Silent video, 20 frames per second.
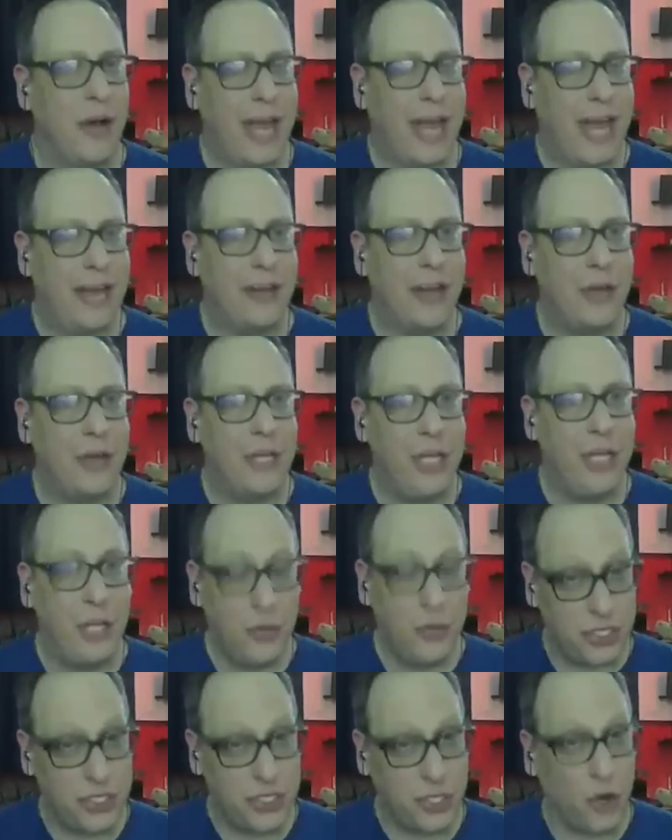Okay, no,
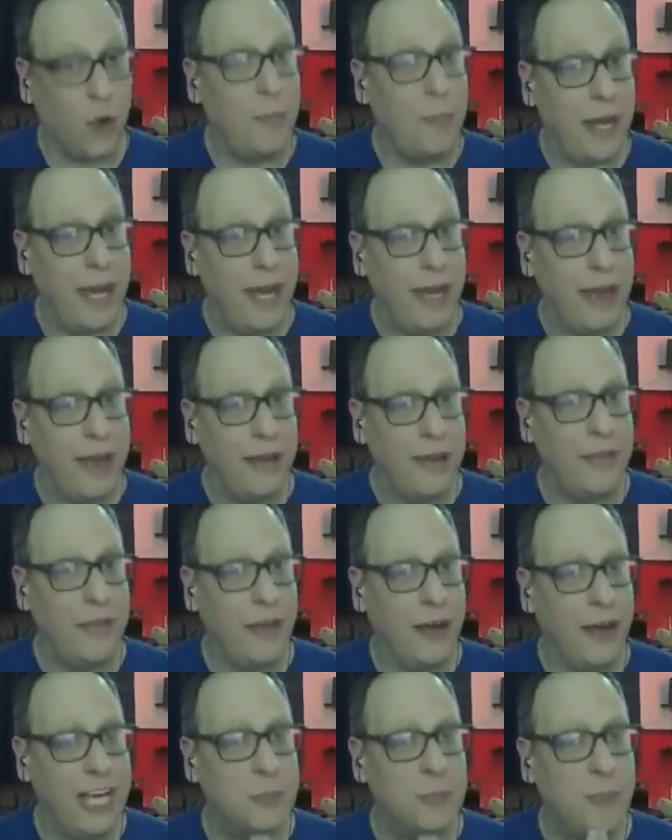you just told me
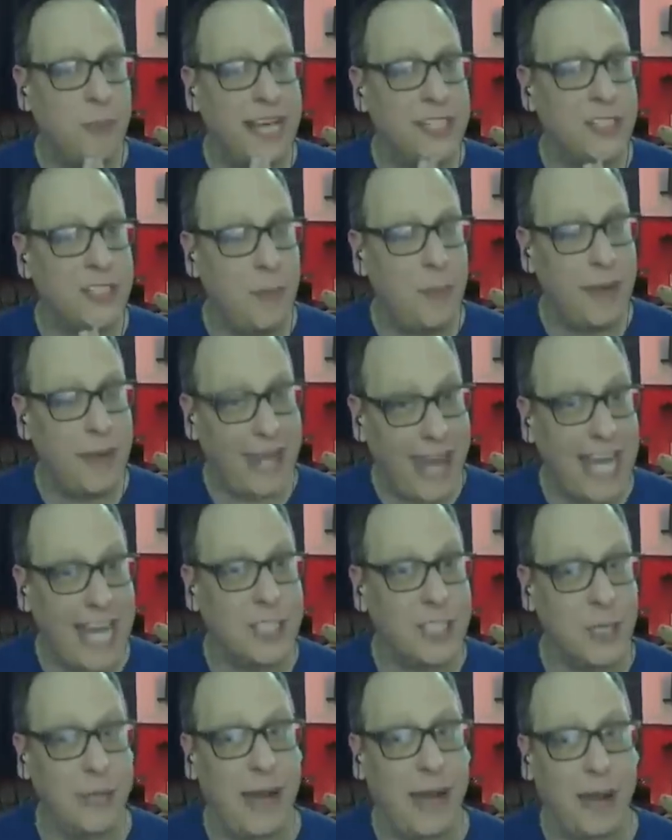that it's based on a
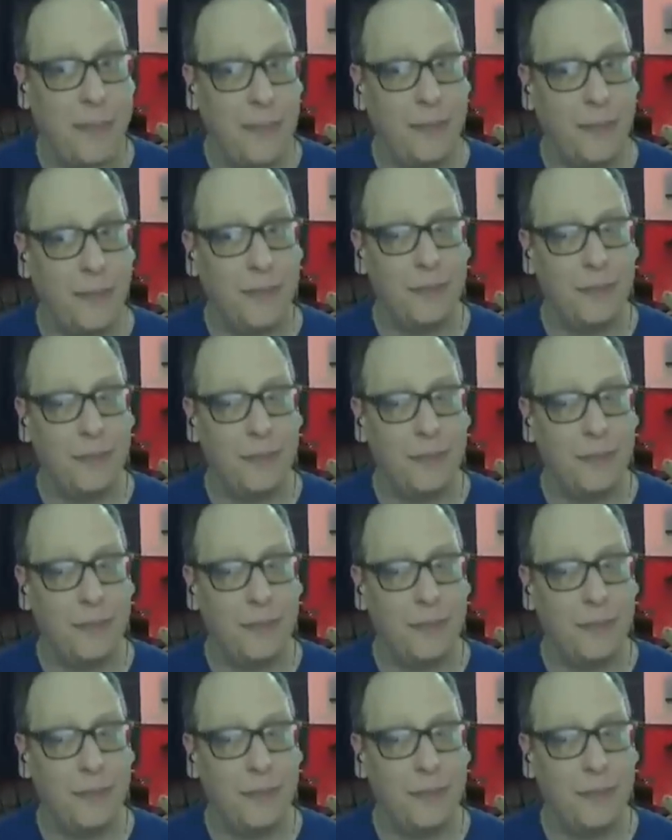Mercator map.